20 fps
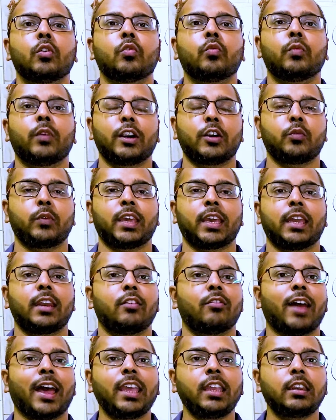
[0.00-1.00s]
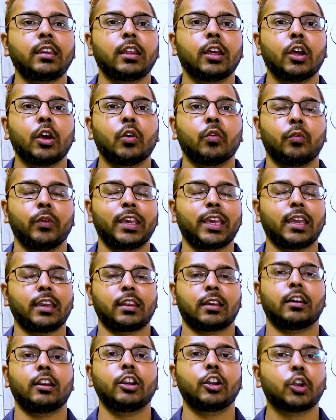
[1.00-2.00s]
what we can write? We can
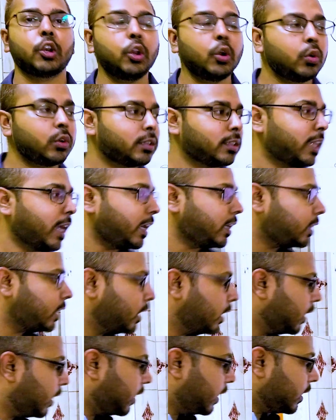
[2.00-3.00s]
conclude that